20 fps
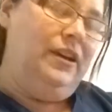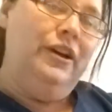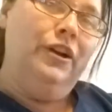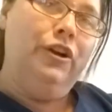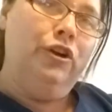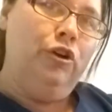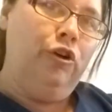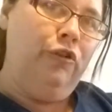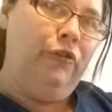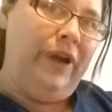
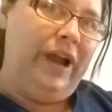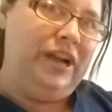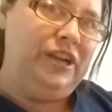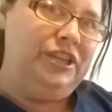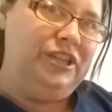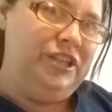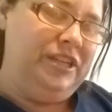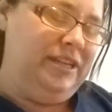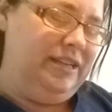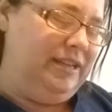
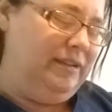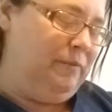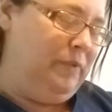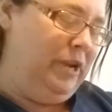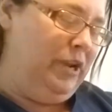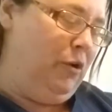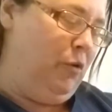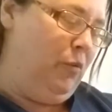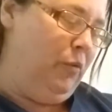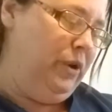correction, and we
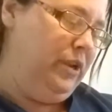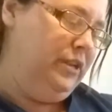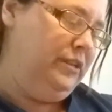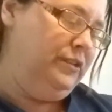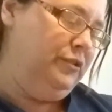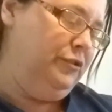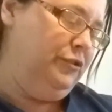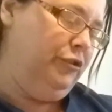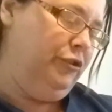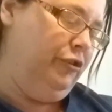don't want to
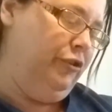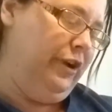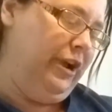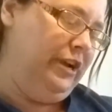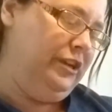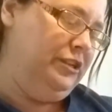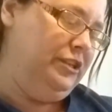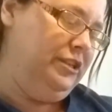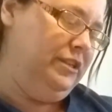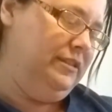do
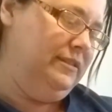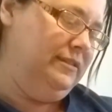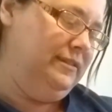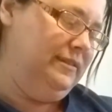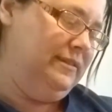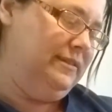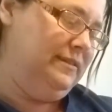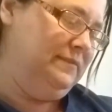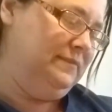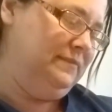
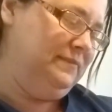corrections.